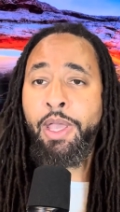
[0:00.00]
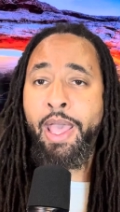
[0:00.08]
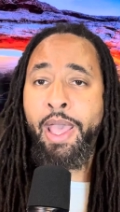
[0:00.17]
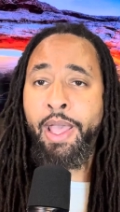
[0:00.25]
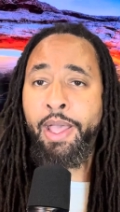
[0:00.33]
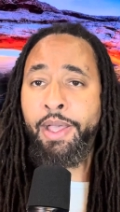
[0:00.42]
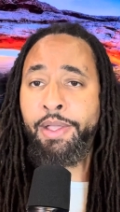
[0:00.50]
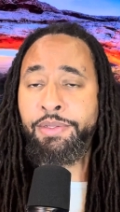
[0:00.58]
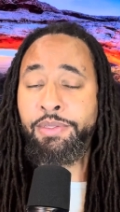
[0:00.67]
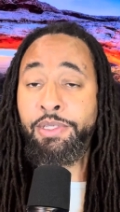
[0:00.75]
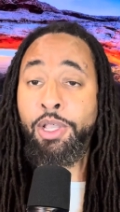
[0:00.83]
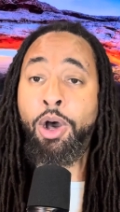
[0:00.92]

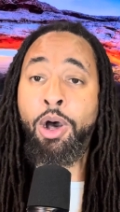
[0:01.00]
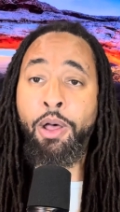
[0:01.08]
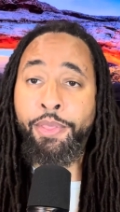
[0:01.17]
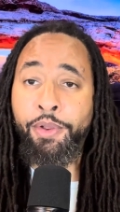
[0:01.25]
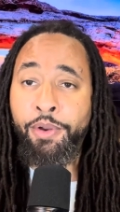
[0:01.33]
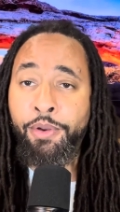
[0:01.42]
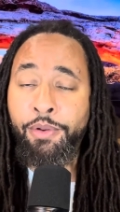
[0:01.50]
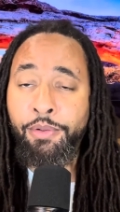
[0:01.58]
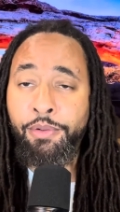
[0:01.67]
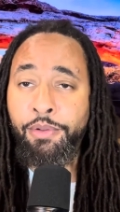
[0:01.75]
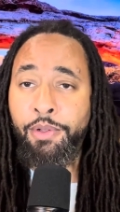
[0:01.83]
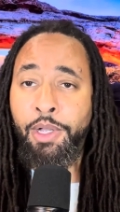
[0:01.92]
as the author
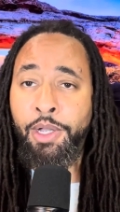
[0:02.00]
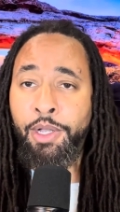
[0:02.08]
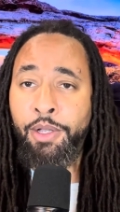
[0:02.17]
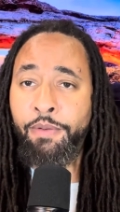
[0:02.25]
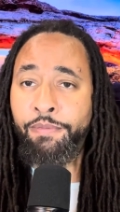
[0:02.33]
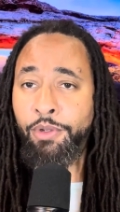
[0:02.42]
of